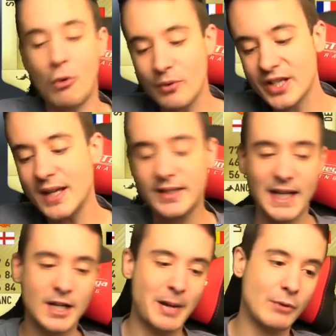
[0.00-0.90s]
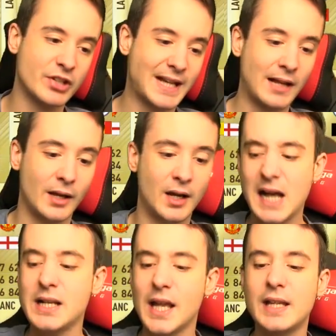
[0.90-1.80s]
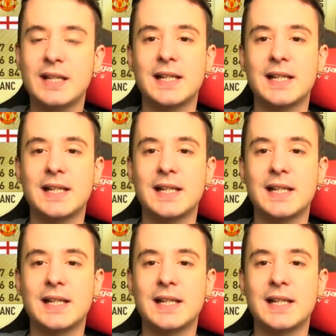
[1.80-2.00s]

So what was I saying about Salah? I like